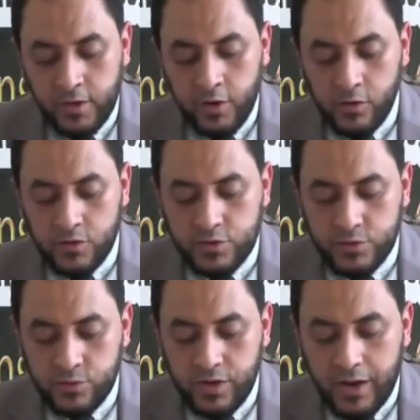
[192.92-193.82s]

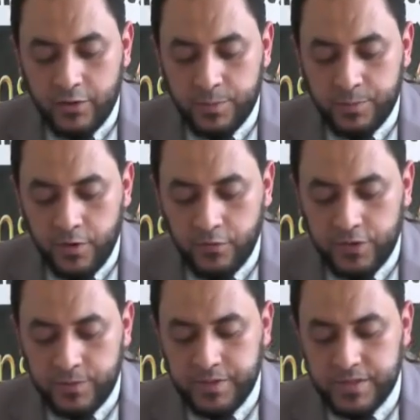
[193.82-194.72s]
Also, our
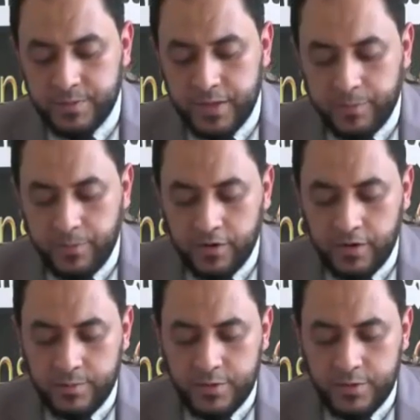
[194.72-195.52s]
Prophet, peace be upon him,